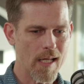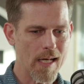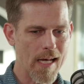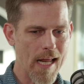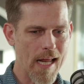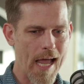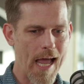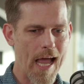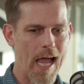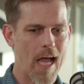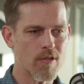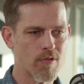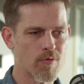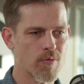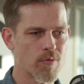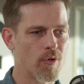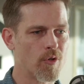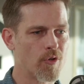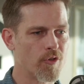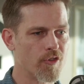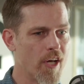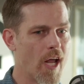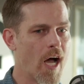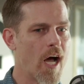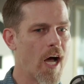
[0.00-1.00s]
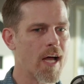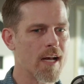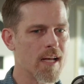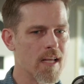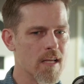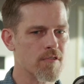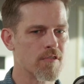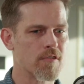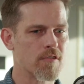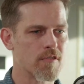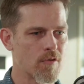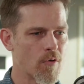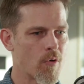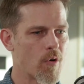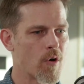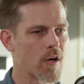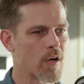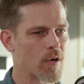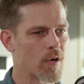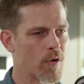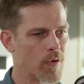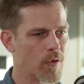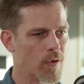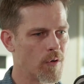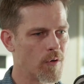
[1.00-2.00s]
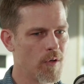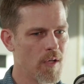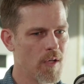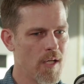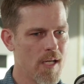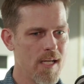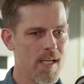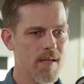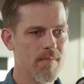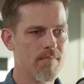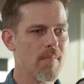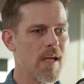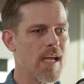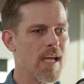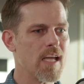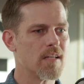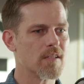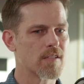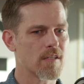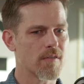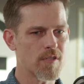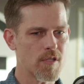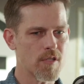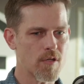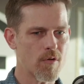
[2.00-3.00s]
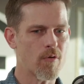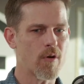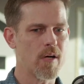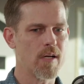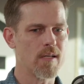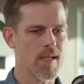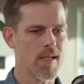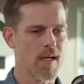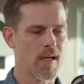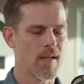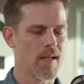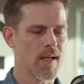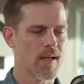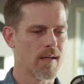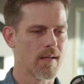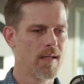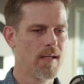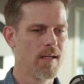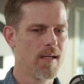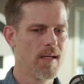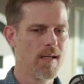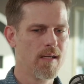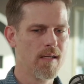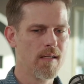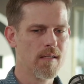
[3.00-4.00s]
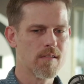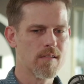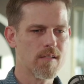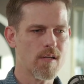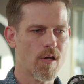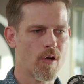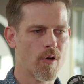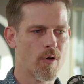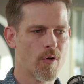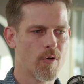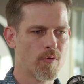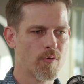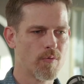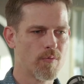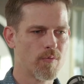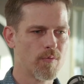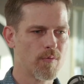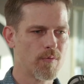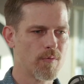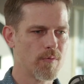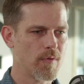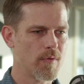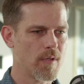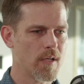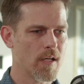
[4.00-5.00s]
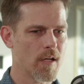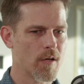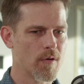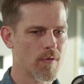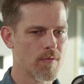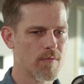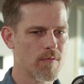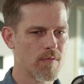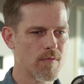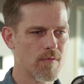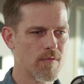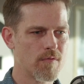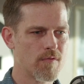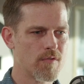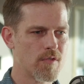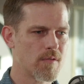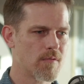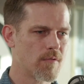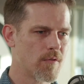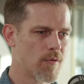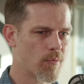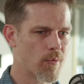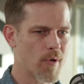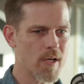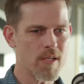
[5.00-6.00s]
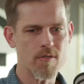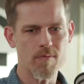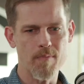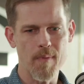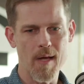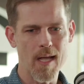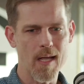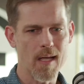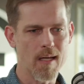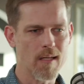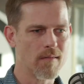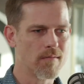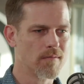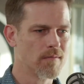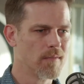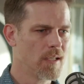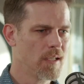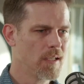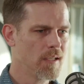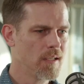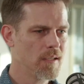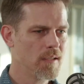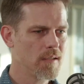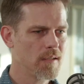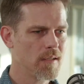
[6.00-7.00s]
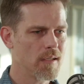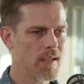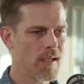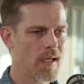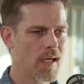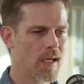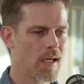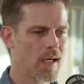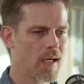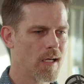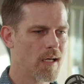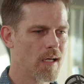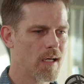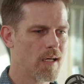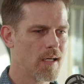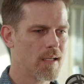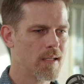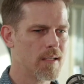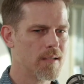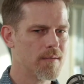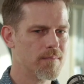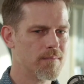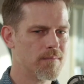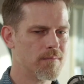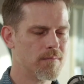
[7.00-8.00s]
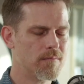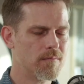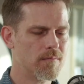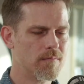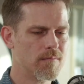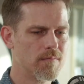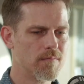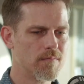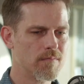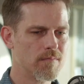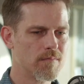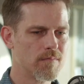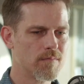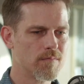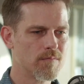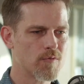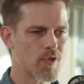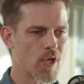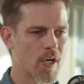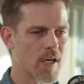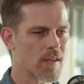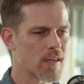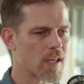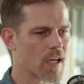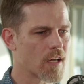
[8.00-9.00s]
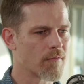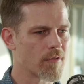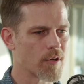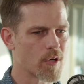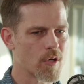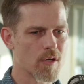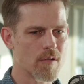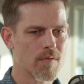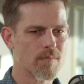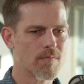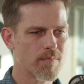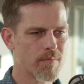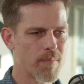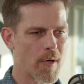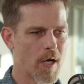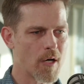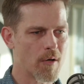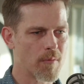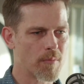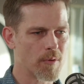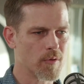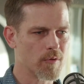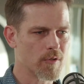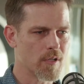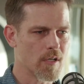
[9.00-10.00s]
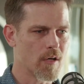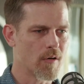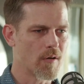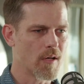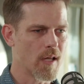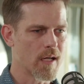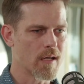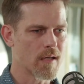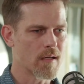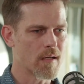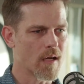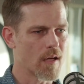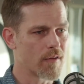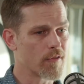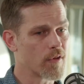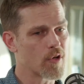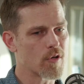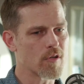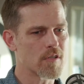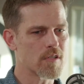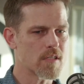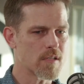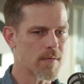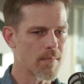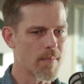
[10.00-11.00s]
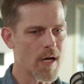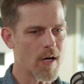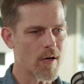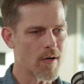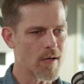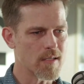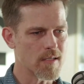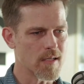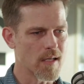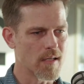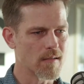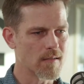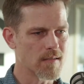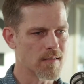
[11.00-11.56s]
an actual non-historical means of storytelling. So, the rich man, trying to think of a good parable, like the Good Samaritan.